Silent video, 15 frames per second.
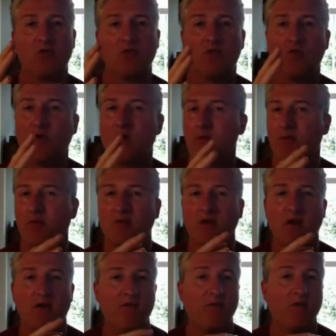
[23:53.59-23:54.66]
20%
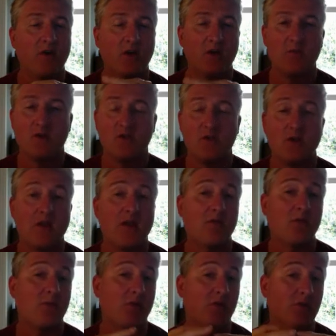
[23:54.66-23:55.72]
affiliate commission. That's
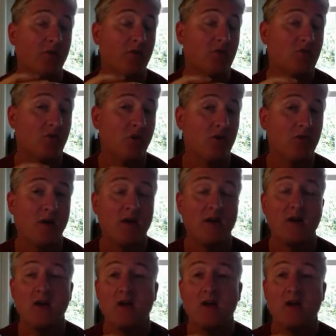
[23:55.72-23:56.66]
when person joins, right?